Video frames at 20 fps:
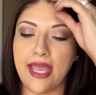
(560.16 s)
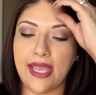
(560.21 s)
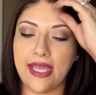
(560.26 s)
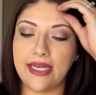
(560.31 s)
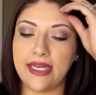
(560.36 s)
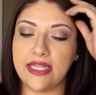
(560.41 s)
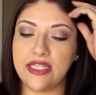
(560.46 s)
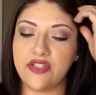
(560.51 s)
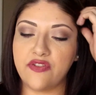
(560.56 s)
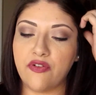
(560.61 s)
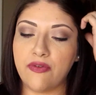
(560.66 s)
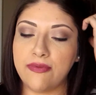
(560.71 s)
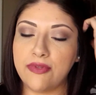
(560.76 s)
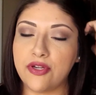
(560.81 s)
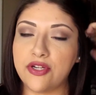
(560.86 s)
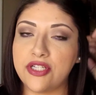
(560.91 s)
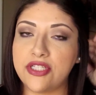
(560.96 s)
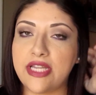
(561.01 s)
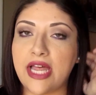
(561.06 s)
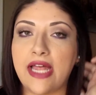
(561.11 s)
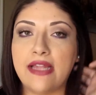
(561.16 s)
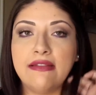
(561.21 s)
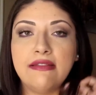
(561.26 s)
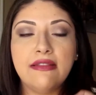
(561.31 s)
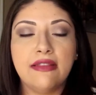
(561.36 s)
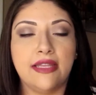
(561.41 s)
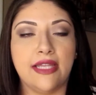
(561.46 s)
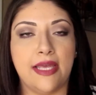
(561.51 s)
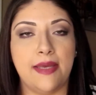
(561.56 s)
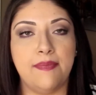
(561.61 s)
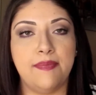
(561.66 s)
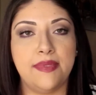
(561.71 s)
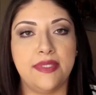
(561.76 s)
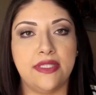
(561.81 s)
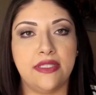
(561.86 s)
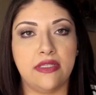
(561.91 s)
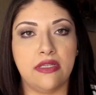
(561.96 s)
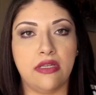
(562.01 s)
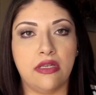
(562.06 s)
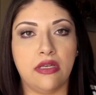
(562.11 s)
and it's from their Satin
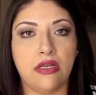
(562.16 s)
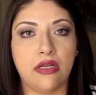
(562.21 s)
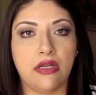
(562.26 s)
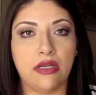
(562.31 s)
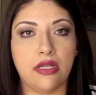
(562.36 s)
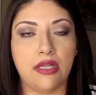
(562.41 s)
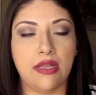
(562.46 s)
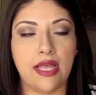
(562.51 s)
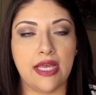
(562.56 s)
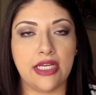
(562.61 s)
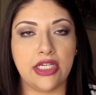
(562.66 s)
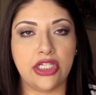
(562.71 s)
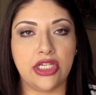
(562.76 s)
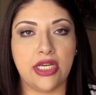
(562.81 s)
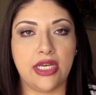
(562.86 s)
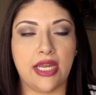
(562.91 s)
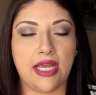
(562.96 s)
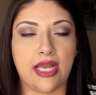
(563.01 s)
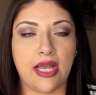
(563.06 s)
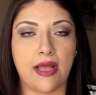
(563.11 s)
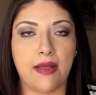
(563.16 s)
Lips collection.